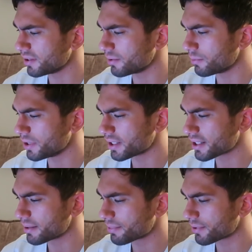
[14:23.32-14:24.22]
a
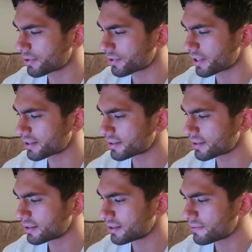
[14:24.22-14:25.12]
work in progress.
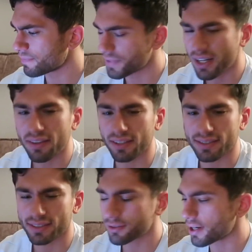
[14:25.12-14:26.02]
I think
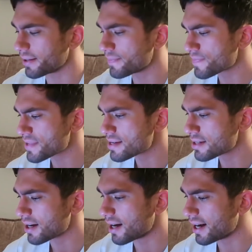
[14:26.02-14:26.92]
this is great.
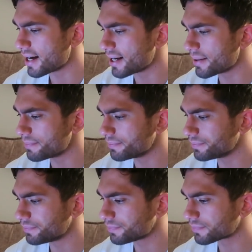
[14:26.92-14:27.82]

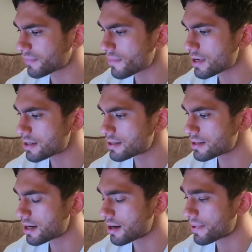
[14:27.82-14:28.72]
Apparently
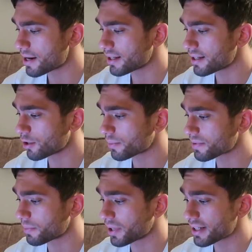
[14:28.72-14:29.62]
he opts
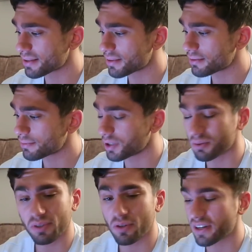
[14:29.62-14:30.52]
for bison, well,
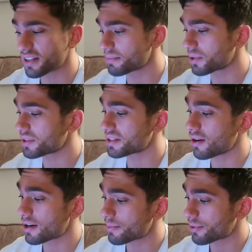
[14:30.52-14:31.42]
we got venison because it's
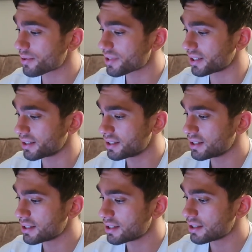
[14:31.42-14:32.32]
higher in protein,
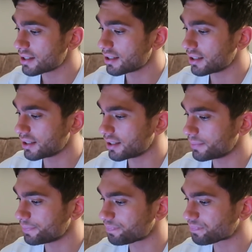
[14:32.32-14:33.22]

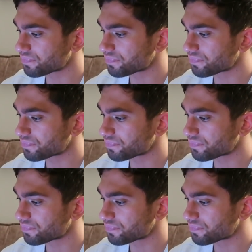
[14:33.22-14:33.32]
and